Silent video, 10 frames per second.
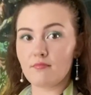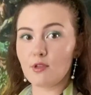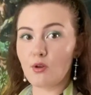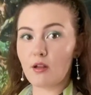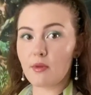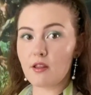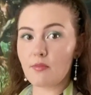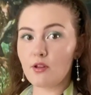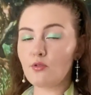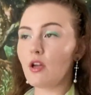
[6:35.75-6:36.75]
looking by the
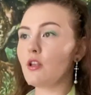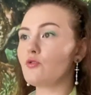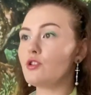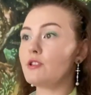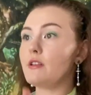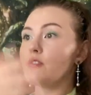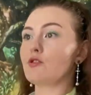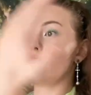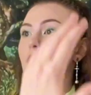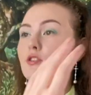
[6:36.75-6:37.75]
Bindu, and you see the
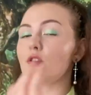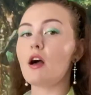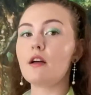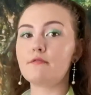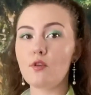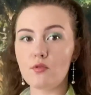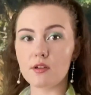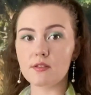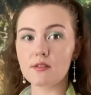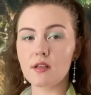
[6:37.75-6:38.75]
Sri Yantra
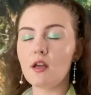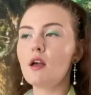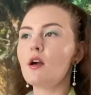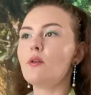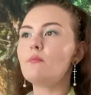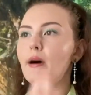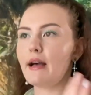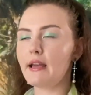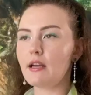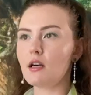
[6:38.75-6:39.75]
unfocused
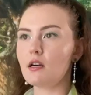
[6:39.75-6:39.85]
by,